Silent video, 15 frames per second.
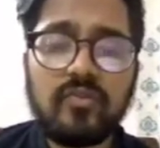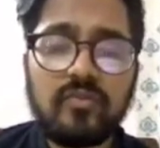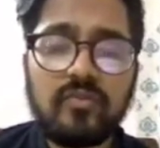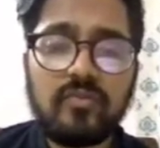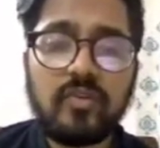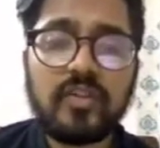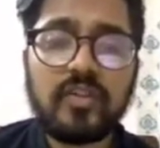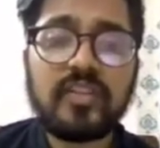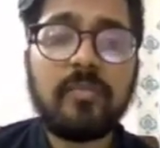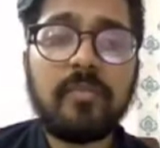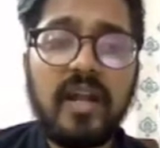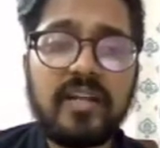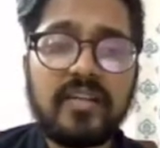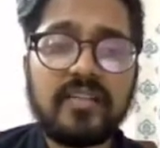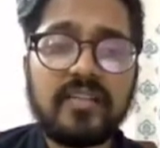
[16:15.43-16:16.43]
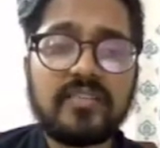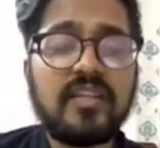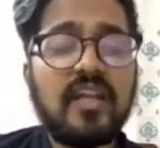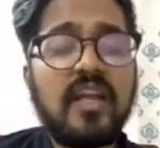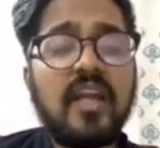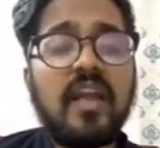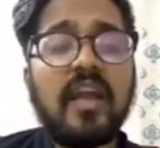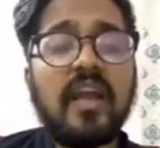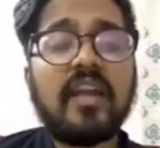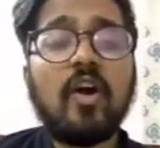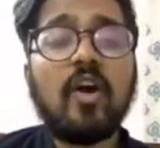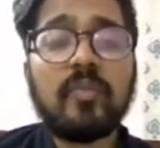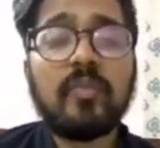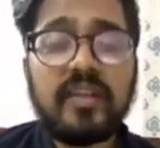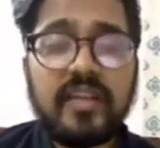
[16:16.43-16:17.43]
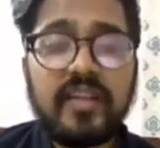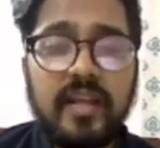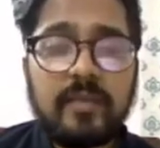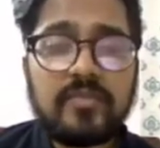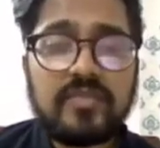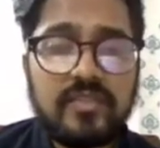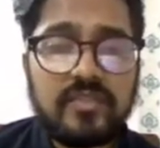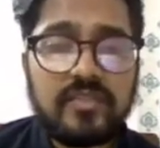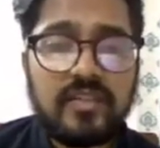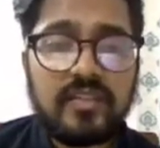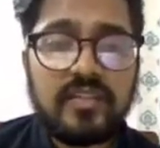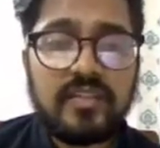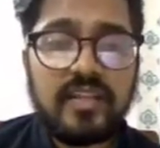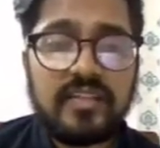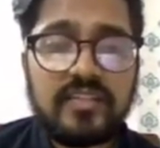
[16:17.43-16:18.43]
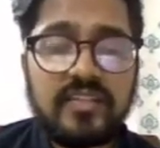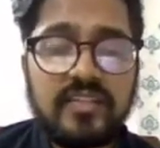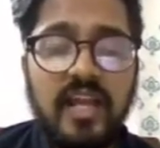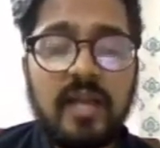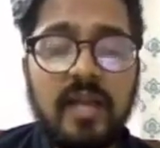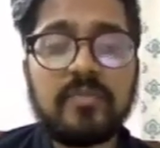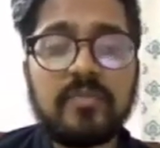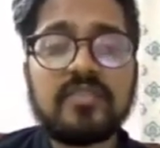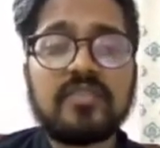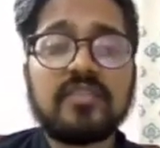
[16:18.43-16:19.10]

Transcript: what are the patterns and how many times does the election happen.